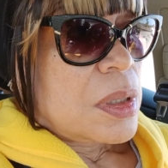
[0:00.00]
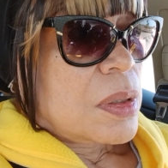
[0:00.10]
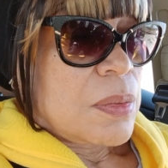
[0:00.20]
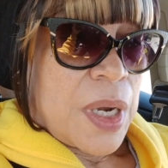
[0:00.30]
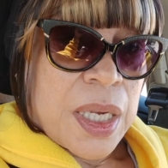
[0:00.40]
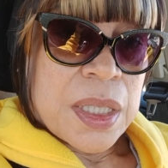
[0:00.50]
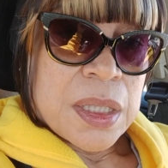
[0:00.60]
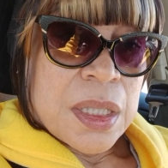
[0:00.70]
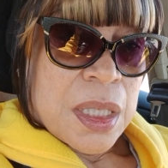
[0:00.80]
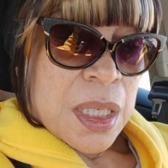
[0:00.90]
right?
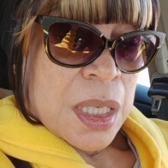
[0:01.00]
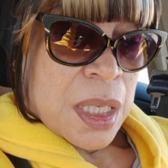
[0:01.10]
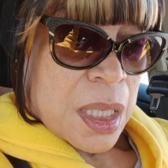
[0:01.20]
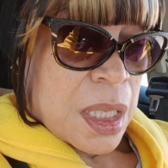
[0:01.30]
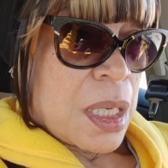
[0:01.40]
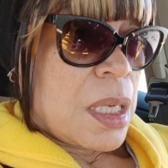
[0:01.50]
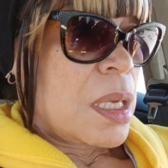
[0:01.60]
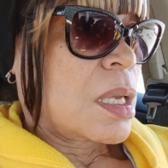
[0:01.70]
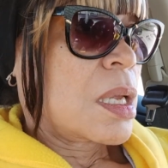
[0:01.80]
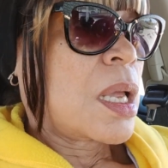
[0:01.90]

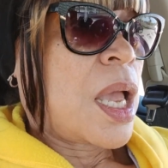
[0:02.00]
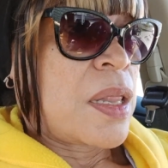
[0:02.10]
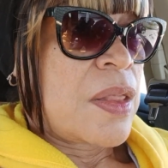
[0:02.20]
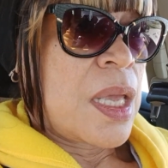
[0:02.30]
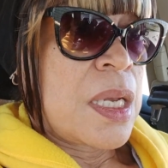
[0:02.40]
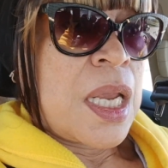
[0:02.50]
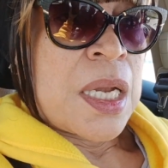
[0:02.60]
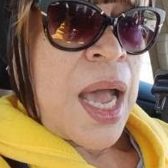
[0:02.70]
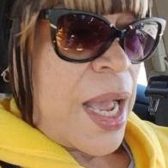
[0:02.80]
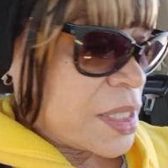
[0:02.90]
And then in
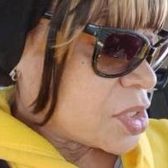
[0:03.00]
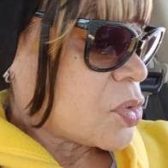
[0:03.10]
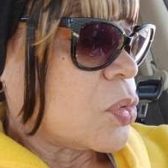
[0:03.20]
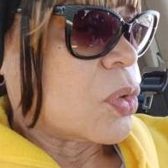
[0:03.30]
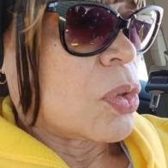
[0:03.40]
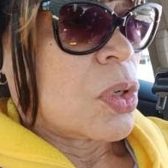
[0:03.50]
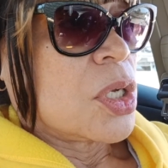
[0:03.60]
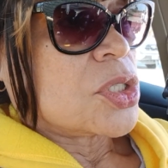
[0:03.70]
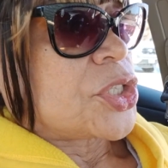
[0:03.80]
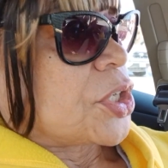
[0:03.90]
high school
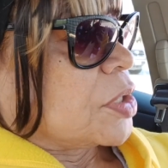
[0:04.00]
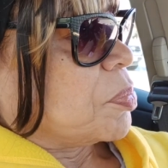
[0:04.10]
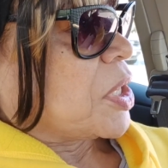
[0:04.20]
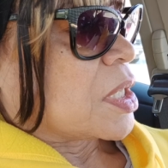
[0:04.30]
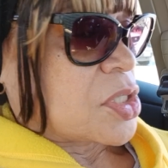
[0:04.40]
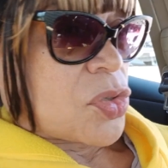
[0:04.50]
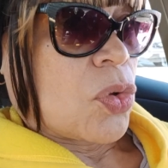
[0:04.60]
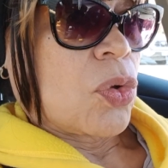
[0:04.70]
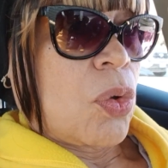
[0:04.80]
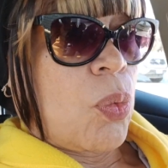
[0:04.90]
should be a
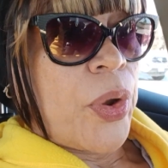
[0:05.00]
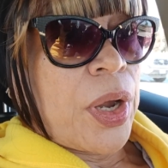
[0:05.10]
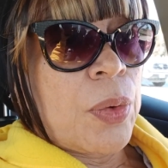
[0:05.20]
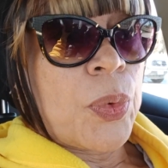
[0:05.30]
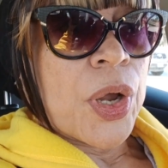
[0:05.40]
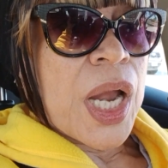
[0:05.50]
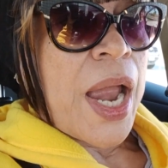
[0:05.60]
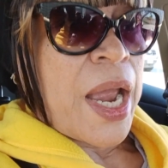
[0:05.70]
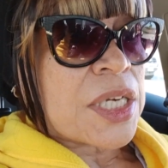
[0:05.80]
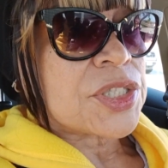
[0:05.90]
school where we're
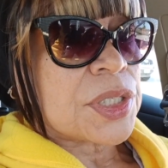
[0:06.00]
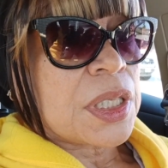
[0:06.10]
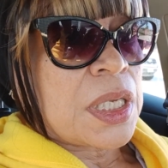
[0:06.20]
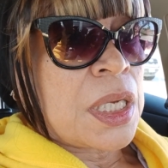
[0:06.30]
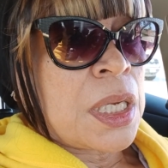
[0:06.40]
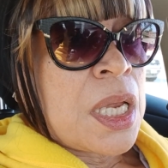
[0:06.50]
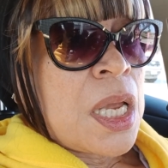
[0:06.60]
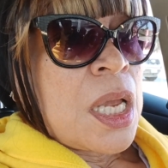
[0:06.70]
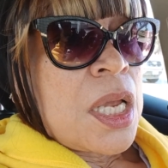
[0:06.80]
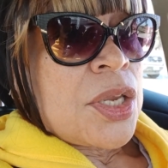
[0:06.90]
actually,
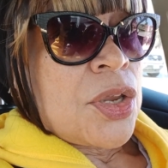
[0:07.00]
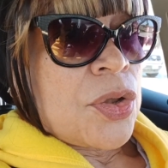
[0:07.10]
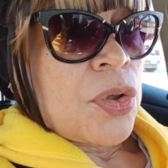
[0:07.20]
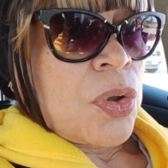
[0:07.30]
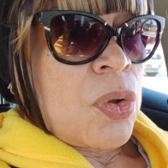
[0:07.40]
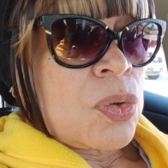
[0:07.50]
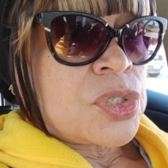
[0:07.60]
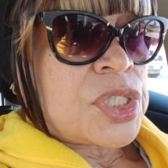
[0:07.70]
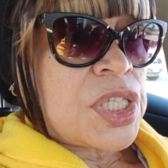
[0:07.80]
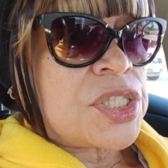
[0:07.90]

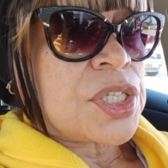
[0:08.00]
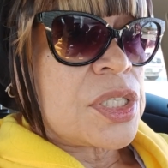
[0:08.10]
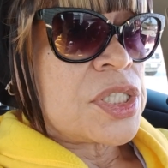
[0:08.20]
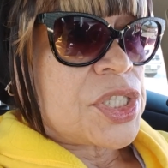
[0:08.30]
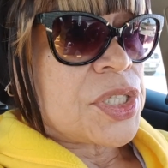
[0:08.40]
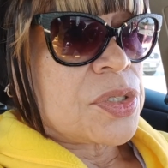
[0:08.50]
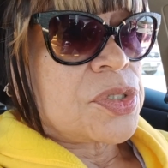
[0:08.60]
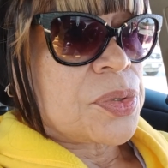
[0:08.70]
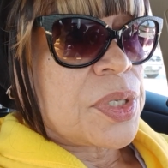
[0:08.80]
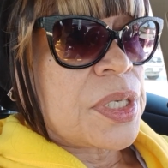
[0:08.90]
teaching the
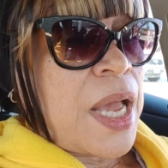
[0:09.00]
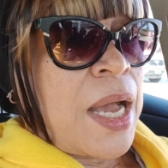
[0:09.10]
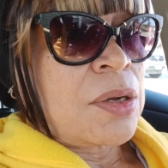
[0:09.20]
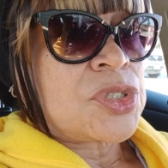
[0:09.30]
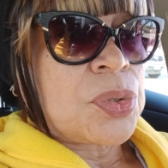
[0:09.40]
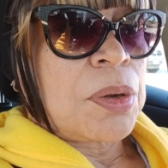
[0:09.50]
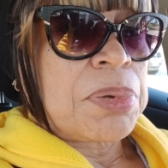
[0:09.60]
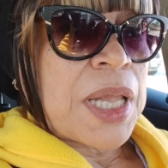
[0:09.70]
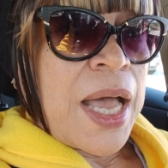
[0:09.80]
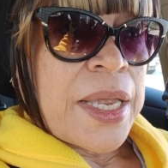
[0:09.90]
children how to
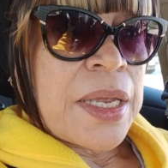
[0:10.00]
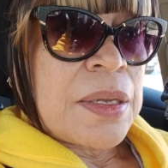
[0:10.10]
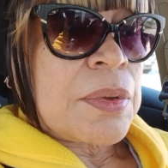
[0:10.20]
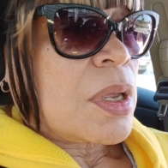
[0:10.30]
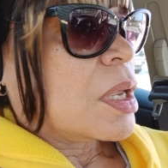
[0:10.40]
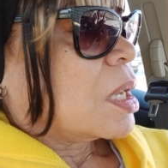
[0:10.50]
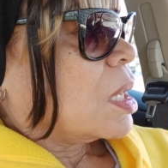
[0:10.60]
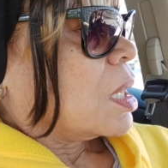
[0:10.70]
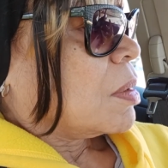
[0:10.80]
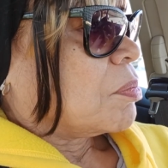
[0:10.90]
apply it,
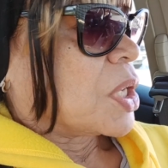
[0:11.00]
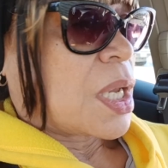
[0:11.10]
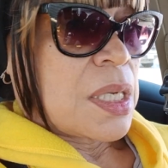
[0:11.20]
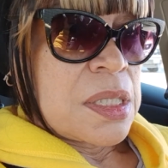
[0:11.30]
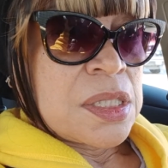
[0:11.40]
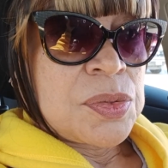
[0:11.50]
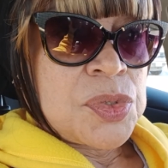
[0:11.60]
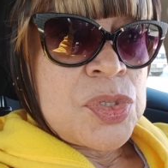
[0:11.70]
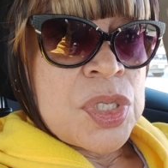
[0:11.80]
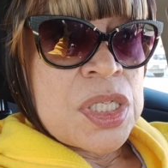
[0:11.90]
because
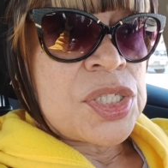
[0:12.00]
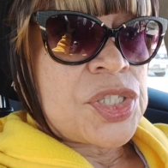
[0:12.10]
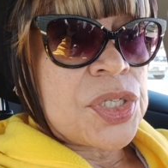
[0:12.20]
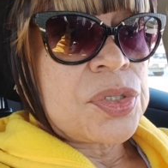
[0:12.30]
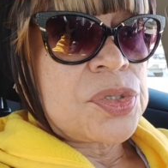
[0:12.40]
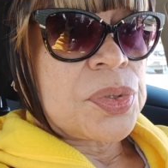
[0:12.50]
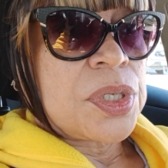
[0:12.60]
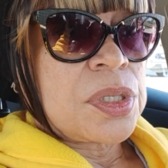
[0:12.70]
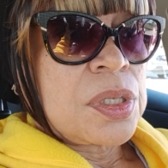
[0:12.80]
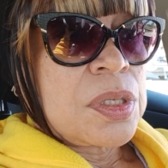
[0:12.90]
these
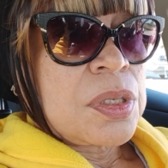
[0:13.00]
children,